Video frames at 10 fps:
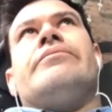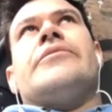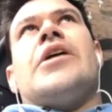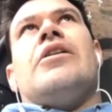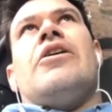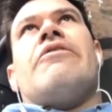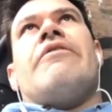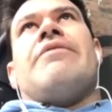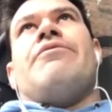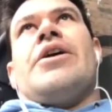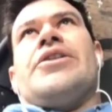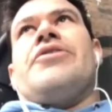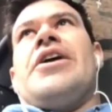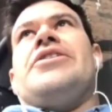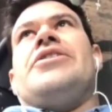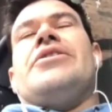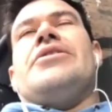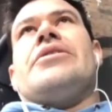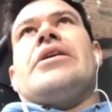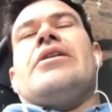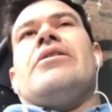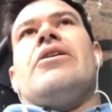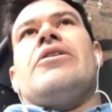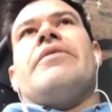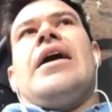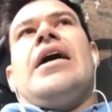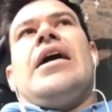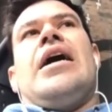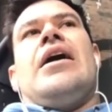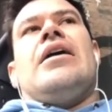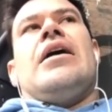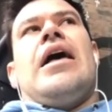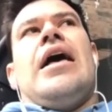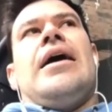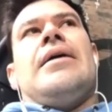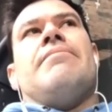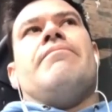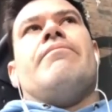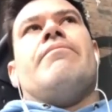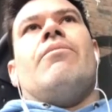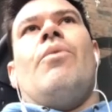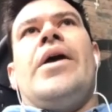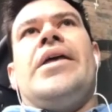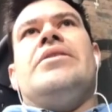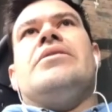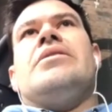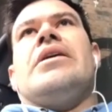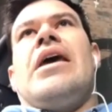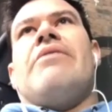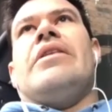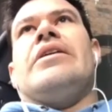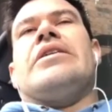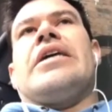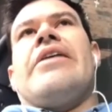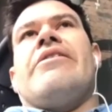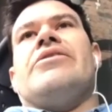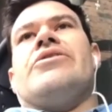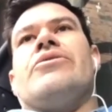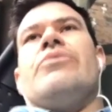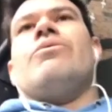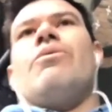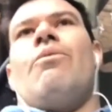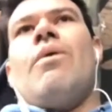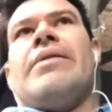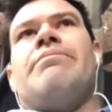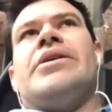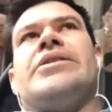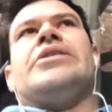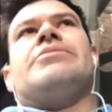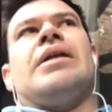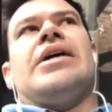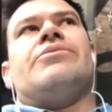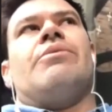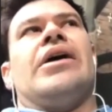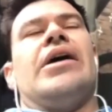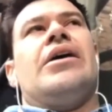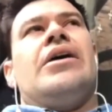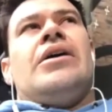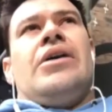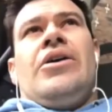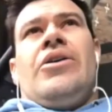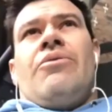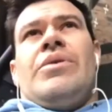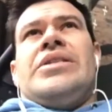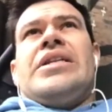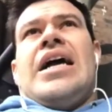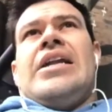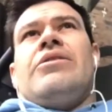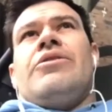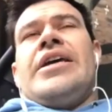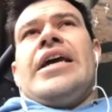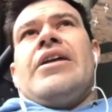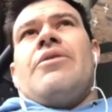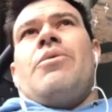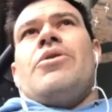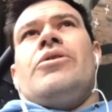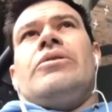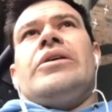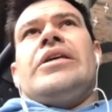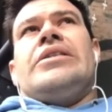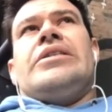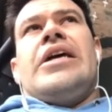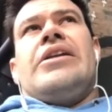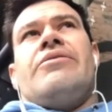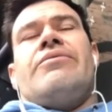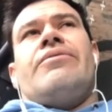lot of our frustrations and a lot of our wins and everything together into one business place where we started looking at a world, instead of